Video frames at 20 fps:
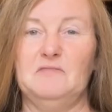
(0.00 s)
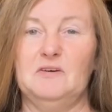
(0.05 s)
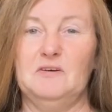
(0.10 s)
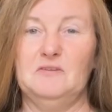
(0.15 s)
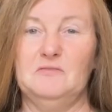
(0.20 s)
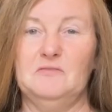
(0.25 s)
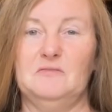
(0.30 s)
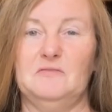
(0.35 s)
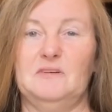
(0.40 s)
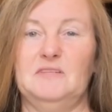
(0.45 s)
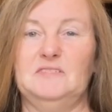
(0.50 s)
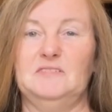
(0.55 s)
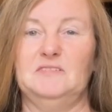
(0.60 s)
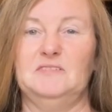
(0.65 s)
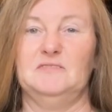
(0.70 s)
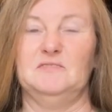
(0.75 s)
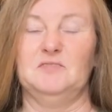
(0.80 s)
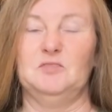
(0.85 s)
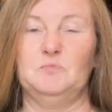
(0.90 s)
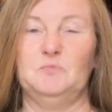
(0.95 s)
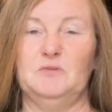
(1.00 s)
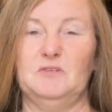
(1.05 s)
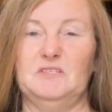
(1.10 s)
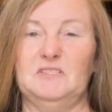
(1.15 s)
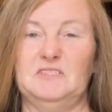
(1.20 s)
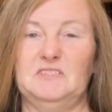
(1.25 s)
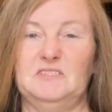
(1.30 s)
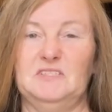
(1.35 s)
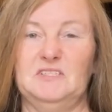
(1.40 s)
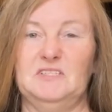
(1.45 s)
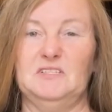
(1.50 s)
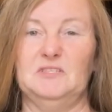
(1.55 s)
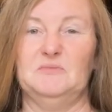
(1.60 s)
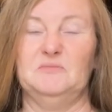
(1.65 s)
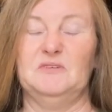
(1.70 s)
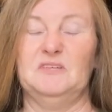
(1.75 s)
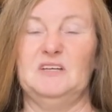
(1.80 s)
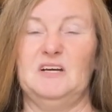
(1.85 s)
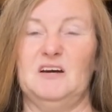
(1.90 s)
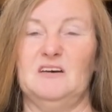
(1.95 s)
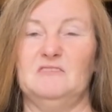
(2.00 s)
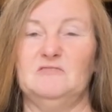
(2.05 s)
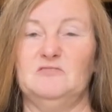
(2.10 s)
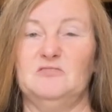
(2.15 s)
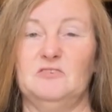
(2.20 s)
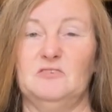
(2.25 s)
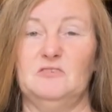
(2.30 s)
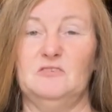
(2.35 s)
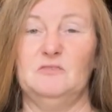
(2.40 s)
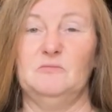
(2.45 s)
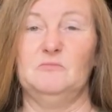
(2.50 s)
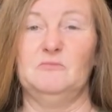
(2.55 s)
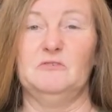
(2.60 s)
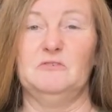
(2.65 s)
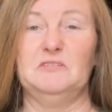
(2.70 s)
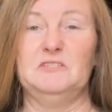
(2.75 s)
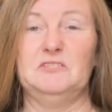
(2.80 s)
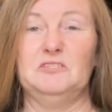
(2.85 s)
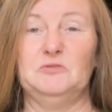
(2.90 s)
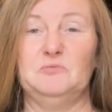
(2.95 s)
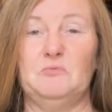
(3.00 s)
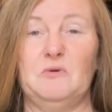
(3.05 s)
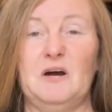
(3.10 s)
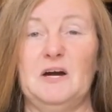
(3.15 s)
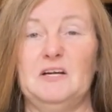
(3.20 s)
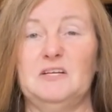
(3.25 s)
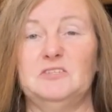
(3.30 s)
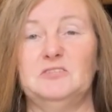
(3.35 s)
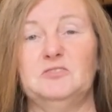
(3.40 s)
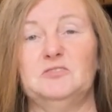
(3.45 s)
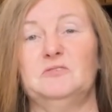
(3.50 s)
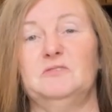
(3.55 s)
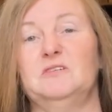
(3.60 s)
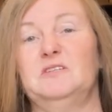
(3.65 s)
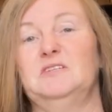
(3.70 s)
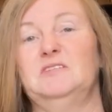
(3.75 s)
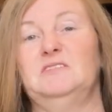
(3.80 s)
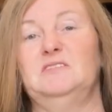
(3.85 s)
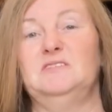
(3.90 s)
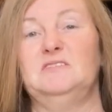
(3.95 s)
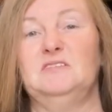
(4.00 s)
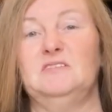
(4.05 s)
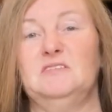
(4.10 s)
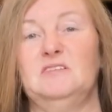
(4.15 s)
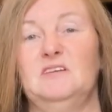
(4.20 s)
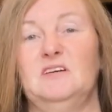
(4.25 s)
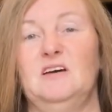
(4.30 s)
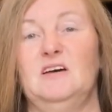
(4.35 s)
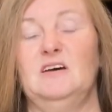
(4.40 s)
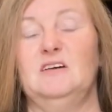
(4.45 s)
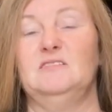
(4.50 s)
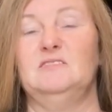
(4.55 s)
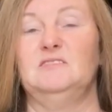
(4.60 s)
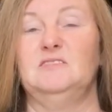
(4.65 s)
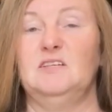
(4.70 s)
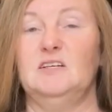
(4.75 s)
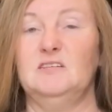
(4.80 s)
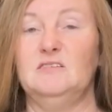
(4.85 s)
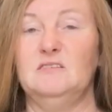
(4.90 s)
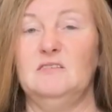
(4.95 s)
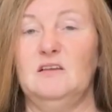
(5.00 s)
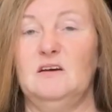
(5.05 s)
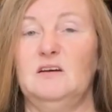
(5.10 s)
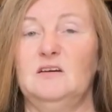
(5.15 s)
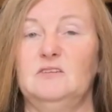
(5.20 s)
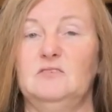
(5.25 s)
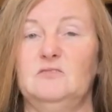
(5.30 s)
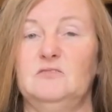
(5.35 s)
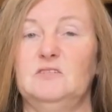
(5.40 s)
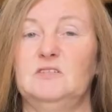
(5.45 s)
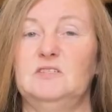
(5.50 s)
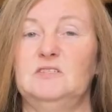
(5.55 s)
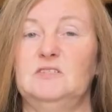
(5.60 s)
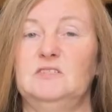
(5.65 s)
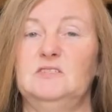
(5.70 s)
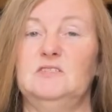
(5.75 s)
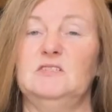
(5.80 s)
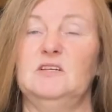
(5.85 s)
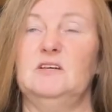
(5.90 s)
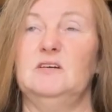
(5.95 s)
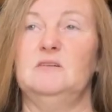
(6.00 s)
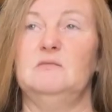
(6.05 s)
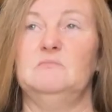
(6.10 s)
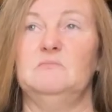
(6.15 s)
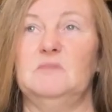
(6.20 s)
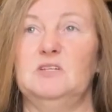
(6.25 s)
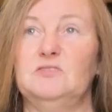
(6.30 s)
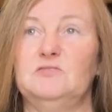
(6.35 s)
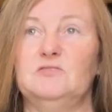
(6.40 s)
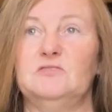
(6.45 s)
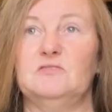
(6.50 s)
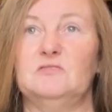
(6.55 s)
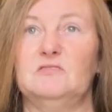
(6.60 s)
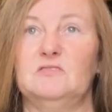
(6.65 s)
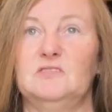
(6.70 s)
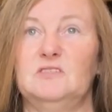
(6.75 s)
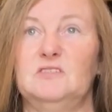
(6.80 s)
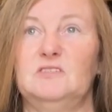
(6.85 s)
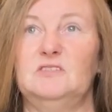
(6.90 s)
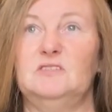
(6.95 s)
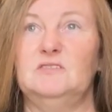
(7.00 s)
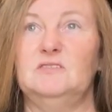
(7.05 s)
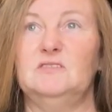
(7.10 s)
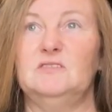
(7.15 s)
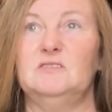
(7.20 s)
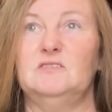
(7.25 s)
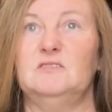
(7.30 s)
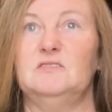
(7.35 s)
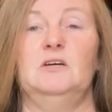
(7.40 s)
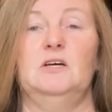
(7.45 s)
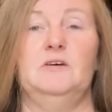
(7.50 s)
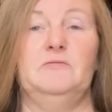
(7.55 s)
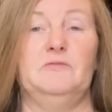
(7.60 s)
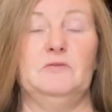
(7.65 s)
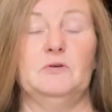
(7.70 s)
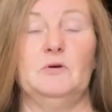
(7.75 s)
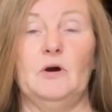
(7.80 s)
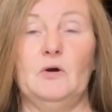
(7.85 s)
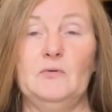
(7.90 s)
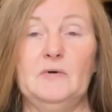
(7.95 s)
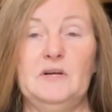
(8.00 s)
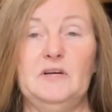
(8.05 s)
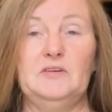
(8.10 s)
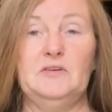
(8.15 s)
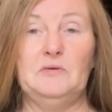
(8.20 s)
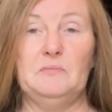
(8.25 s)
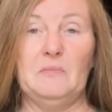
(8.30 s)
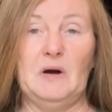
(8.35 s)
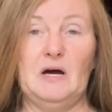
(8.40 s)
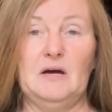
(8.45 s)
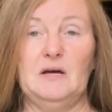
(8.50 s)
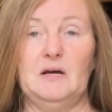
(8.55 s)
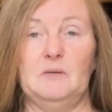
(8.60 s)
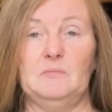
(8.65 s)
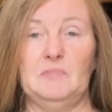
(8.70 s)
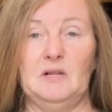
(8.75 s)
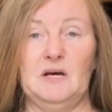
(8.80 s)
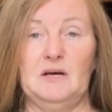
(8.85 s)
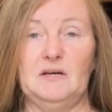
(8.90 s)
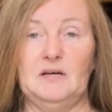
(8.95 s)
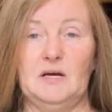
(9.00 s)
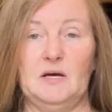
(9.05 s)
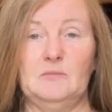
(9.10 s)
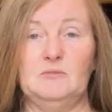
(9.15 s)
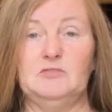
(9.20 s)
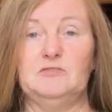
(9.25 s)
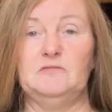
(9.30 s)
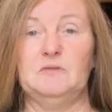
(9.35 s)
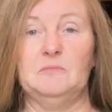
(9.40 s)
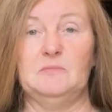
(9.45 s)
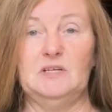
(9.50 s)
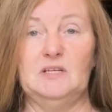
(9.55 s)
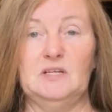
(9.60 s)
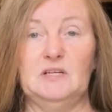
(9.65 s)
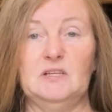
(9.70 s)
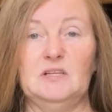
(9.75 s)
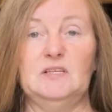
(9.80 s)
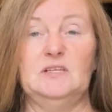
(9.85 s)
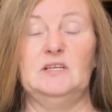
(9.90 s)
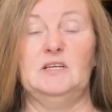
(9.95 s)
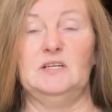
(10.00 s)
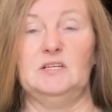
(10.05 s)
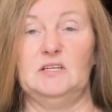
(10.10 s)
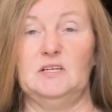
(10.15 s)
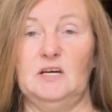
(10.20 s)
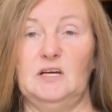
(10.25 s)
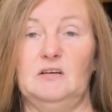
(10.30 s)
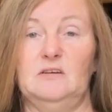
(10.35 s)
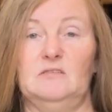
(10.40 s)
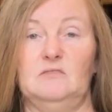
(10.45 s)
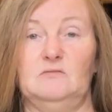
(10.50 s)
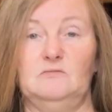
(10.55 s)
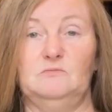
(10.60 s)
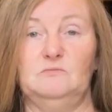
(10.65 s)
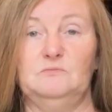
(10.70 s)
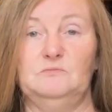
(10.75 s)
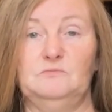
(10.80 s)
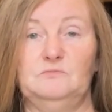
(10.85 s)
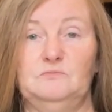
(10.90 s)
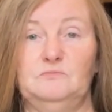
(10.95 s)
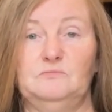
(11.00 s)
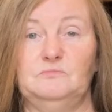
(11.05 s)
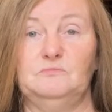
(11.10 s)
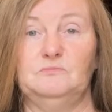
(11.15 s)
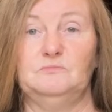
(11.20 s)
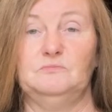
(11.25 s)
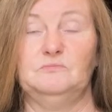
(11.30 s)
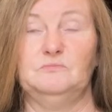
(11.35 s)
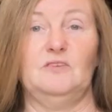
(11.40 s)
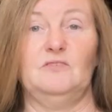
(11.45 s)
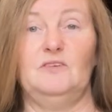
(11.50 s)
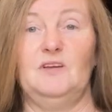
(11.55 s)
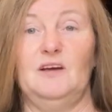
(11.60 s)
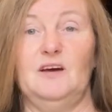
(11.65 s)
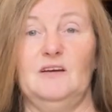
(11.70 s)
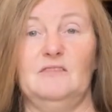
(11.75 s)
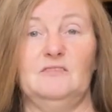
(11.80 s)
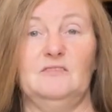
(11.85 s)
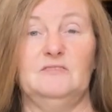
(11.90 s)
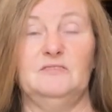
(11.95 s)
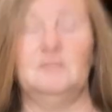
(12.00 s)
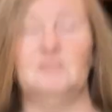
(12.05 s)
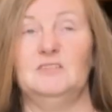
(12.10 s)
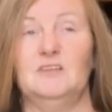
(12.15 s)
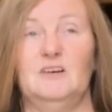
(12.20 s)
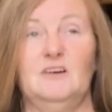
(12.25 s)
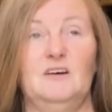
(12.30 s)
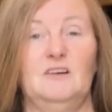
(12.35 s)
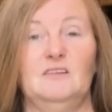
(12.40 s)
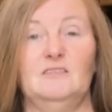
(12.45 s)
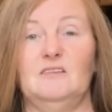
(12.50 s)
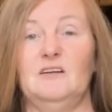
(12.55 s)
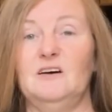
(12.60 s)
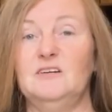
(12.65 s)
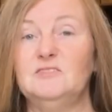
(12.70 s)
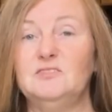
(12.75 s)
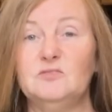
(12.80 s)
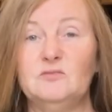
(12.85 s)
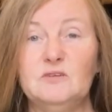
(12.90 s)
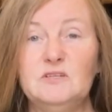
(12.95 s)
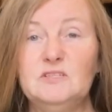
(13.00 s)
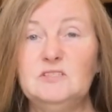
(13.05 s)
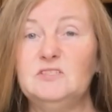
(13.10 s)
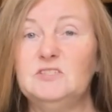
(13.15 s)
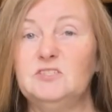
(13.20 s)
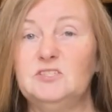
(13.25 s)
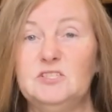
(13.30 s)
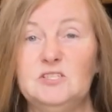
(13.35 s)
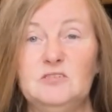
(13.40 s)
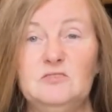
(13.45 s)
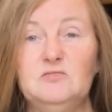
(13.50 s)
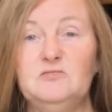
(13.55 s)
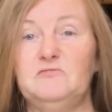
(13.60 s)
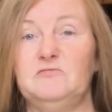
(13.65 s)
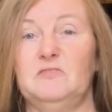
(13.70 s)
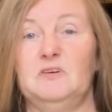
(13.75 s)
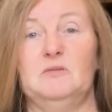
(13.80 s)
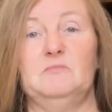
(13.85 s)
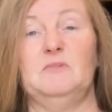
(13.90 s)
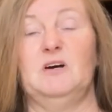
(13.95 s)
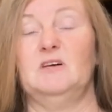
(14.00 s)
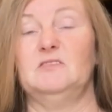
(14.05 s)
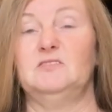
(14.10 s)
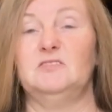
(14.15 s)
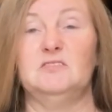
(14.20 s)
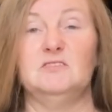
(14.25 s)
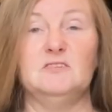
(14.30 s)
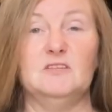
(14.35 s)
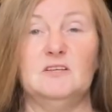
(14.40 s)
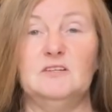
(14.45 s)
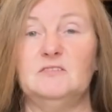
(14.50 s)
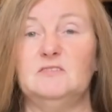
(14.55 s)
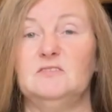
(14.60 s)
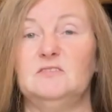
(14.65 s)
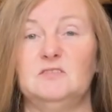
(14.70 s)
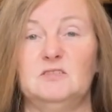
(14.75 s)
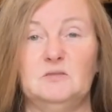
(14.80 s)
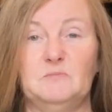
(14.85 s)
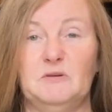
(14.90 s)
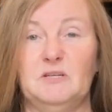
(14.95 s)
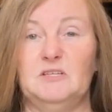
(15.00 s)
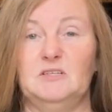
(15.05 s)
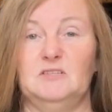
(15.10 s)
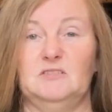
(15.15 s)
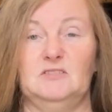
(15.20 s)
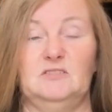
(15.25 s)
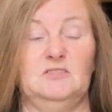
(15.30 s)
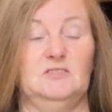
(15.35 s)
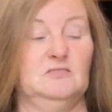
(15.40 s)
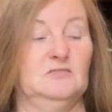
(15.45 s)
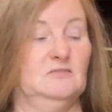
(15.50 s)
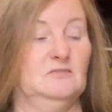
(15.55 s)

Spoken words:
other greens in the spring too. We got turnip greens, radish greens, dandelion greens, mustard greens. If you're growing it, you might have black cabbage from Italy and kale. Yeah, there's lots of greens to choose from, not just lettuce and spinach.